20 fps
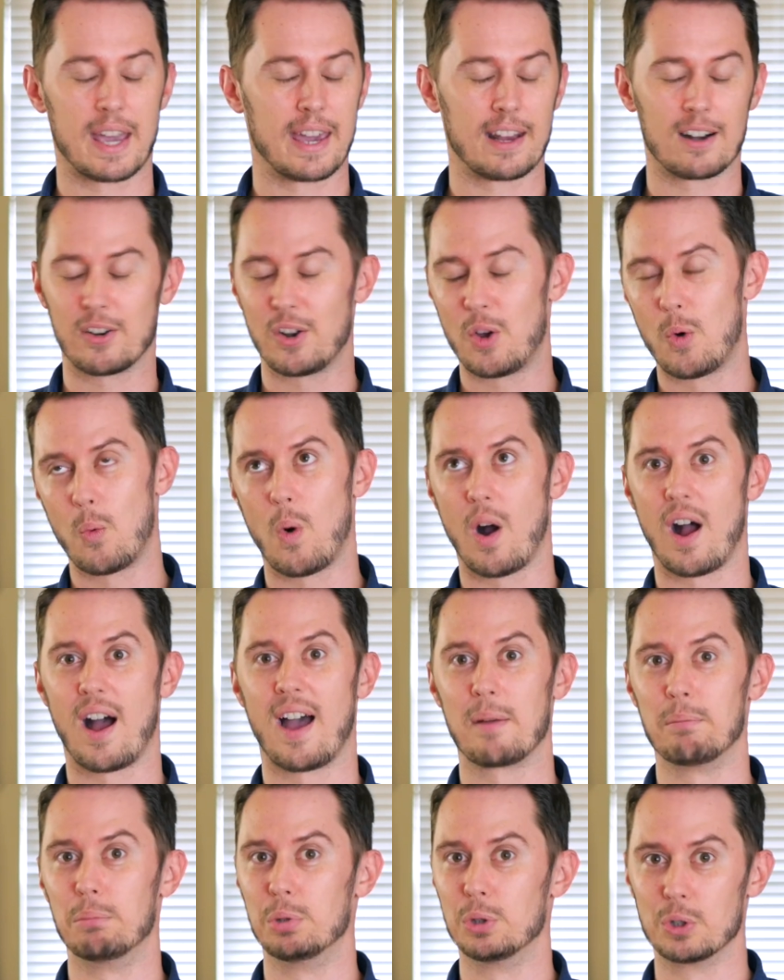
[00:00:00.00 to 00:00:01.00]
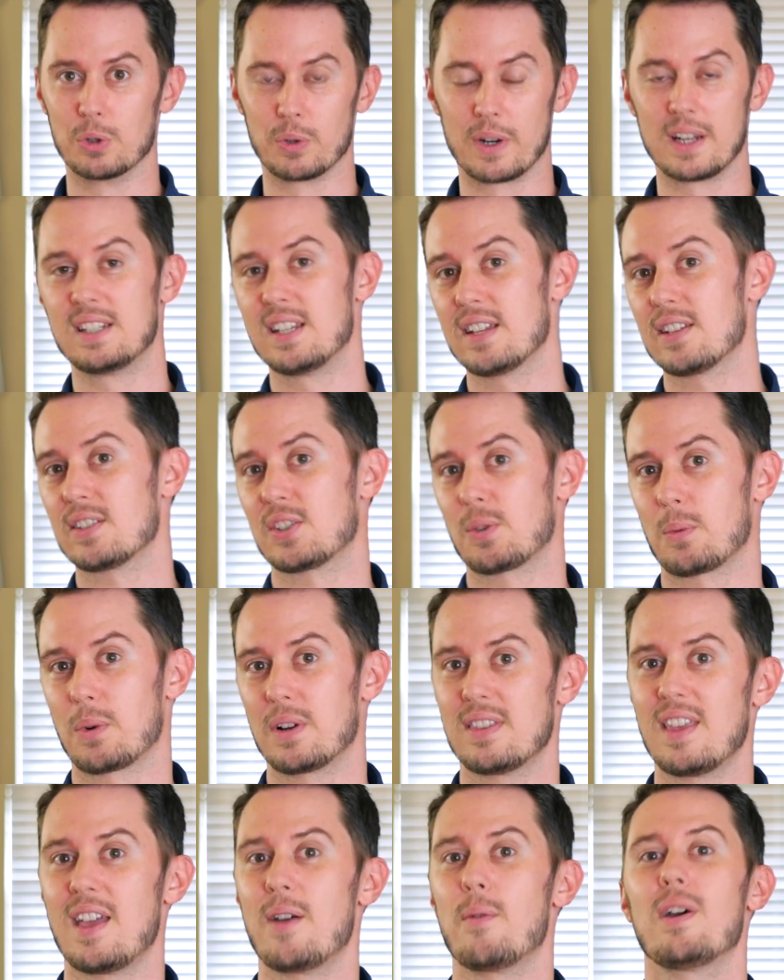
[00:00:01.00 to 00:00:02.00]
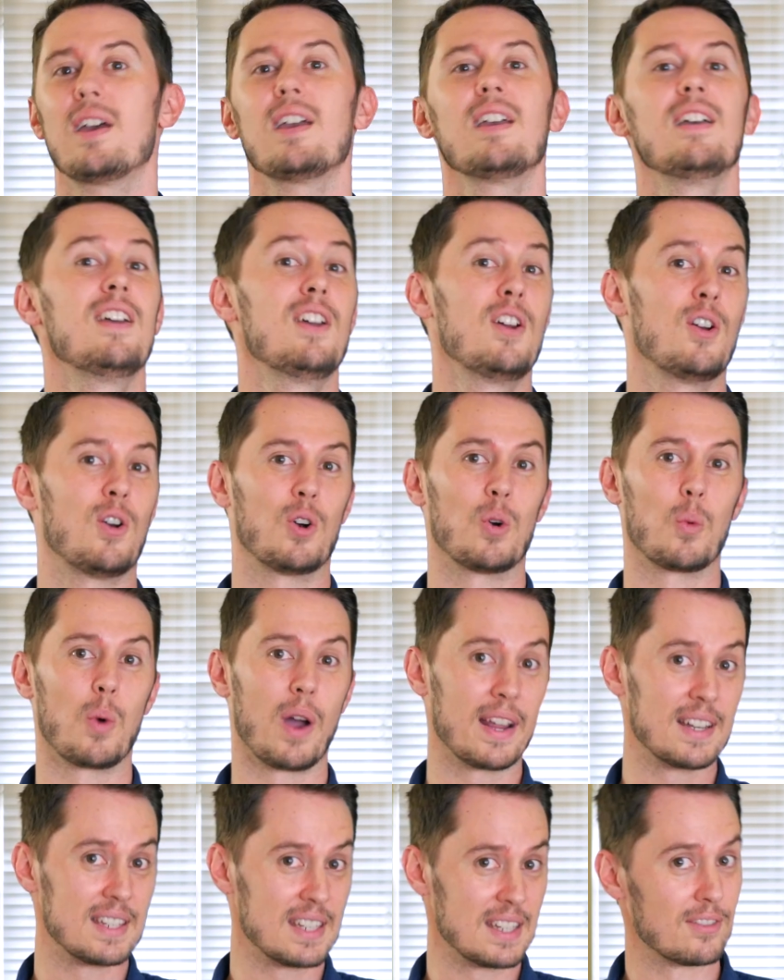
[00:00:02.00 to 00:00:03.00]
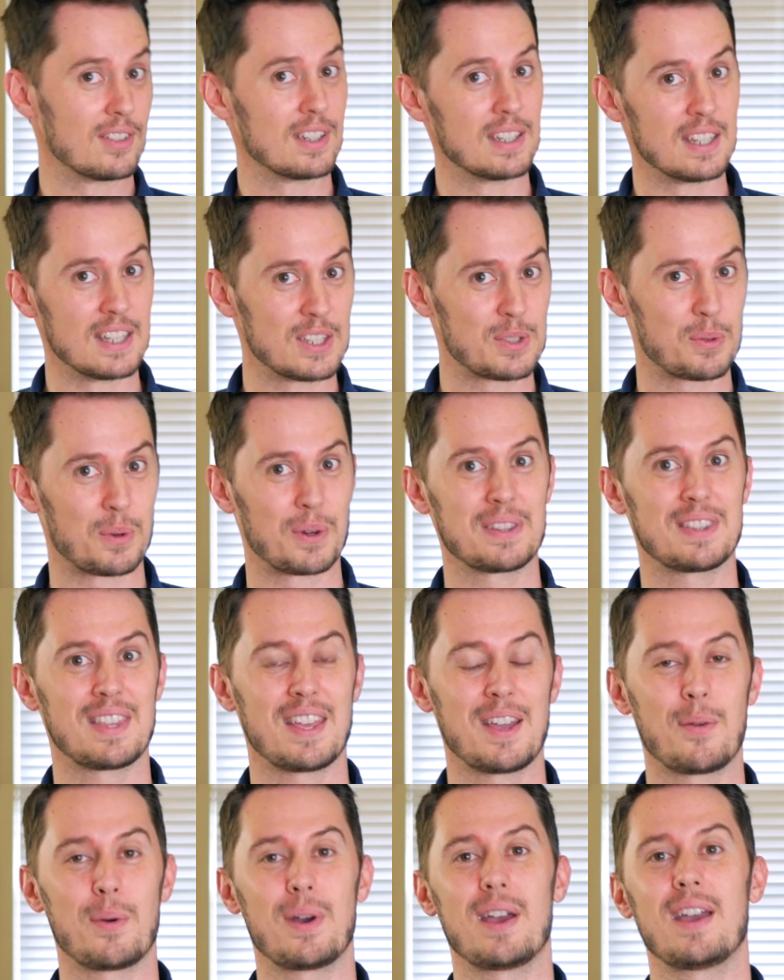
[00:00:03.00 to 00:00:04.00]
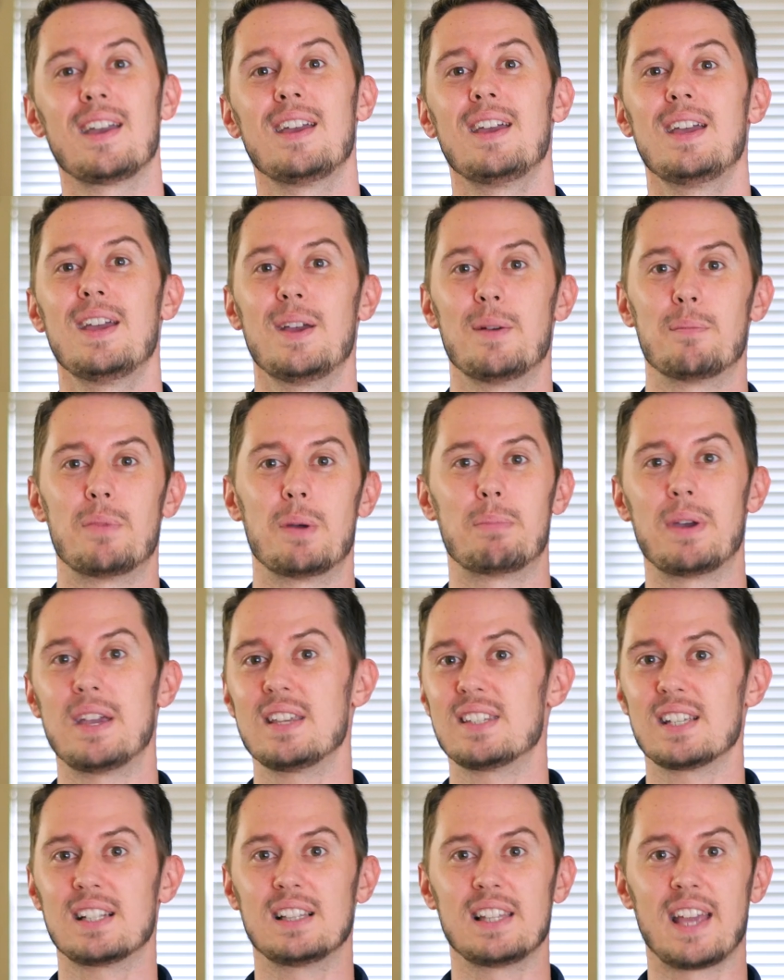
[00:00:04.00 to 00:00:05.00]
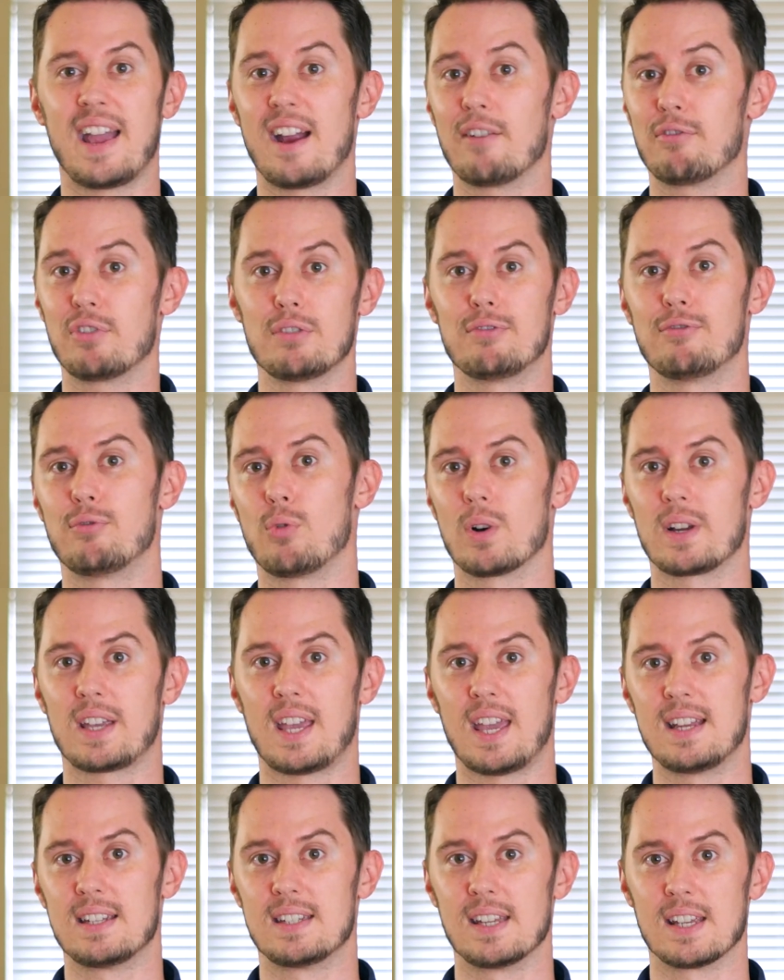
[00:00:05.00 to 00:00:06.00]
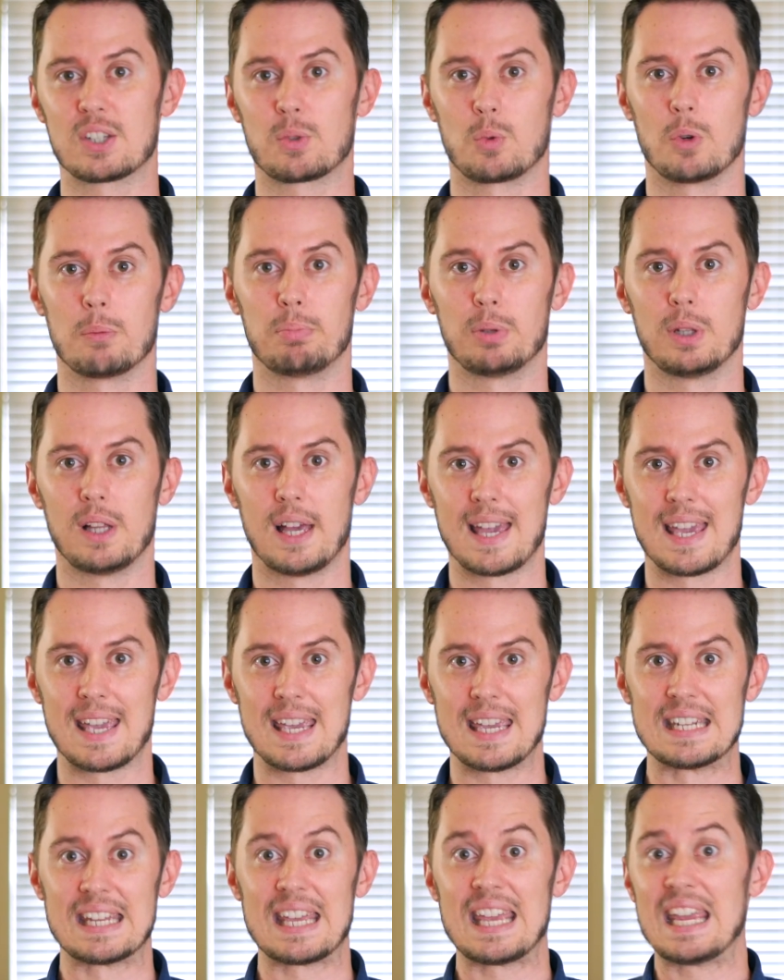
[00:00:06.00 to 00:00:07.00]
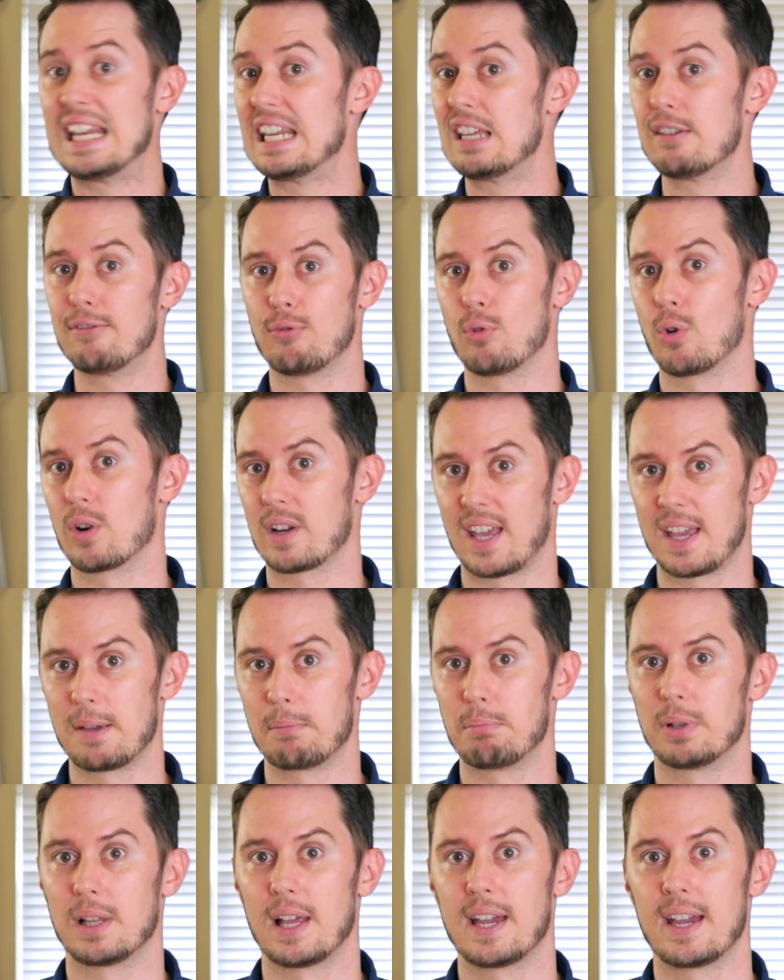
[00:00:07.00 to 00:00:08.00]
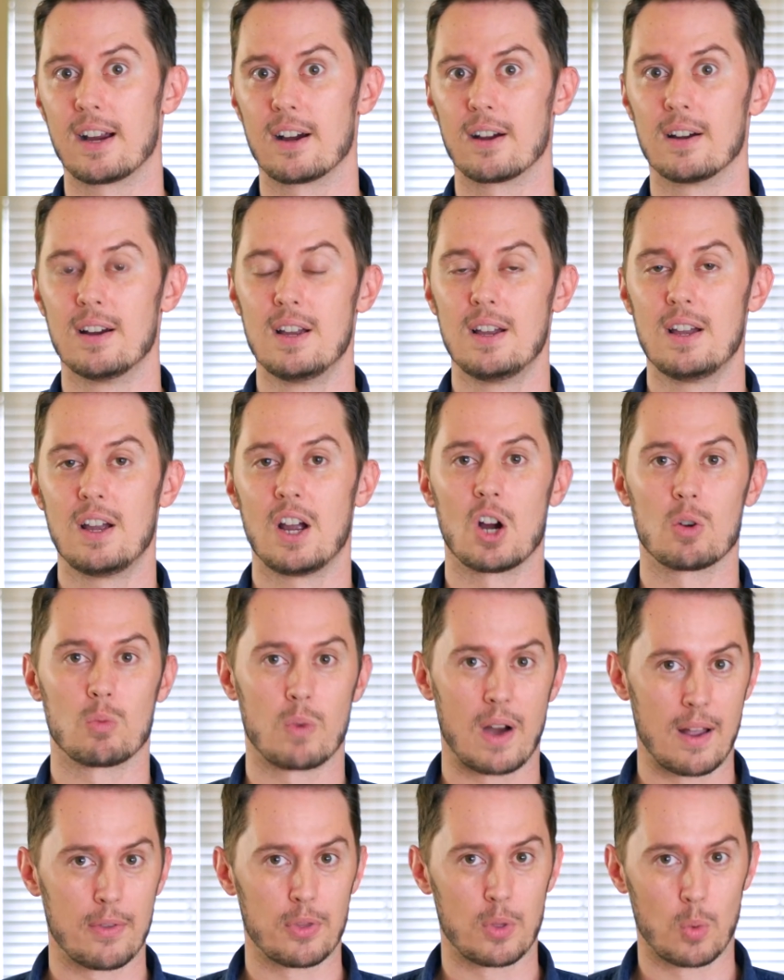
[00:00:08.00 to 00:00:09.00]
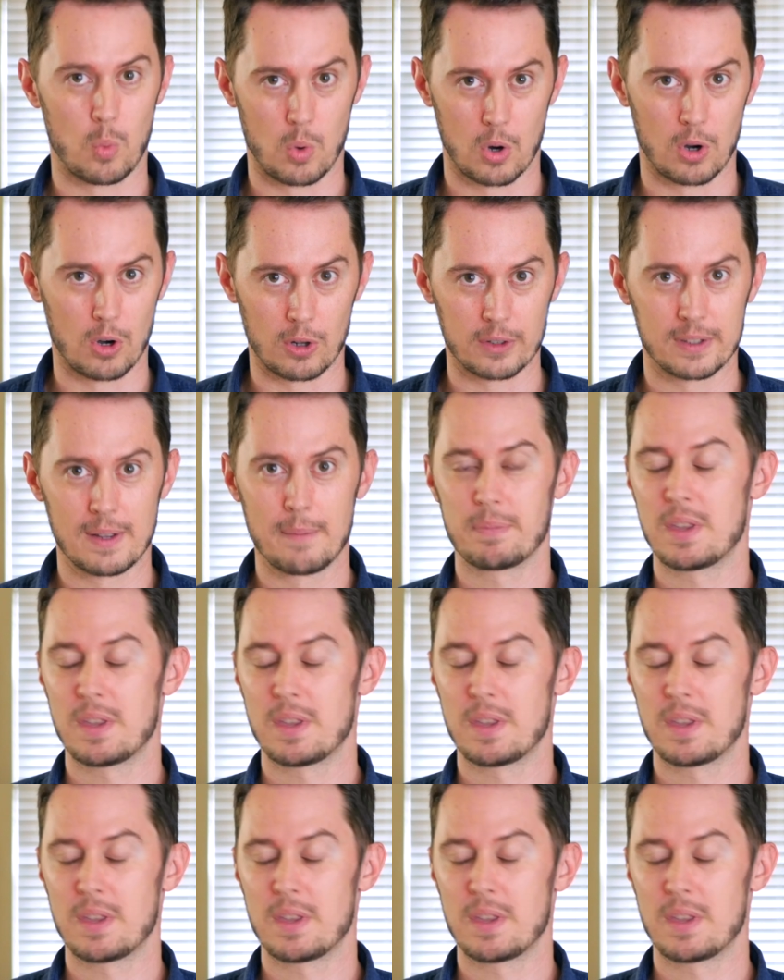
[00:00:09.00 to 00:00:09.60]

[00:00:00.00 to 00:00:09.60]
I don't know why Blu-ray discs weren't that way, or why DVDs weren't that way, but basically every 4K disc will play in any 4K player around the world.